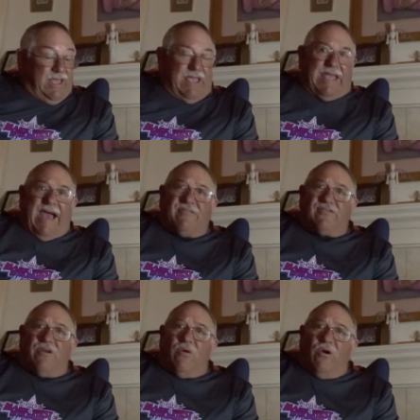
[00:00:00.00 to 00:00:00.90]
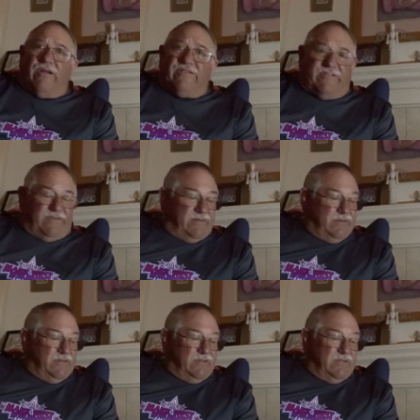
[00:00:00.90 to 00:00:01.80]
He asked the horse.
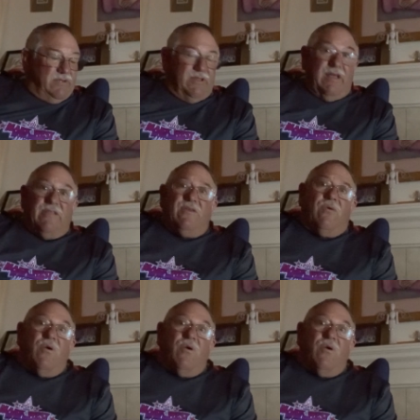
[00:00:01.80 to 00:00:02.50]
The